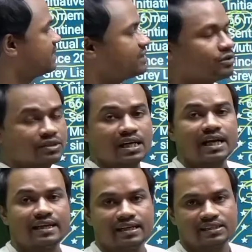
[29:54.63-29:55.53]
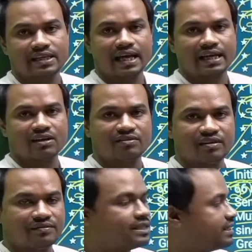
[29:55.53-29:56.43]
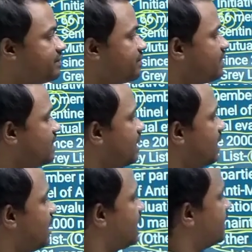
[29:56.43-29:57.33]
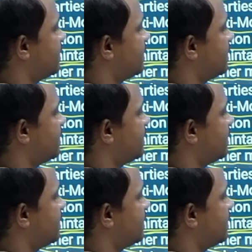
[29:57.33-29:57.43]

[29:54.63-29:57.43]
those are under scanner of FATF, like